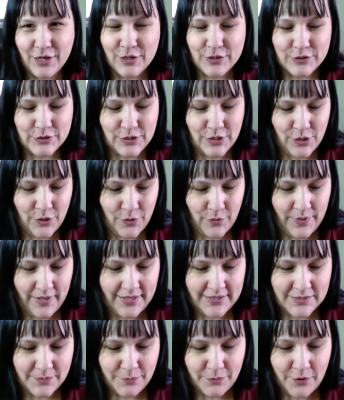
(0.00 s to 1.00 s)
So
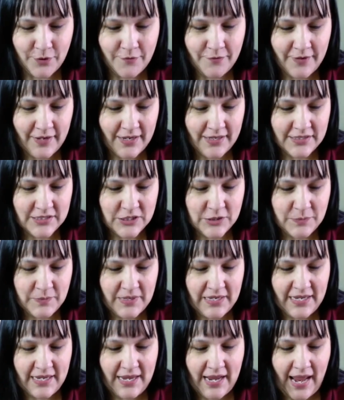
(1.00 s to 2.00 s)
it's proving to
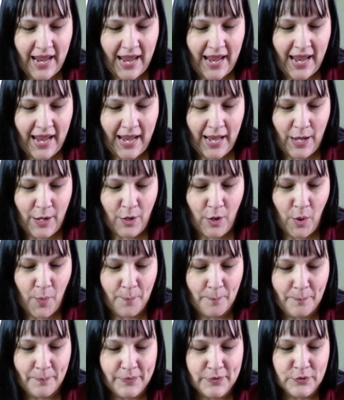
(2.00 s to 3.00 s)
be a
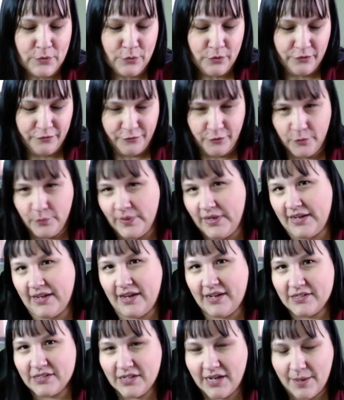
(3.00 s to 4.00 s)
beautiful
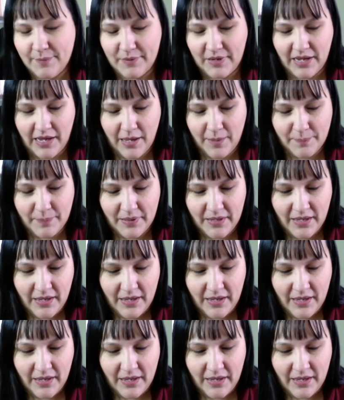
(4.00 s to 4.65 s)
weekend coming up.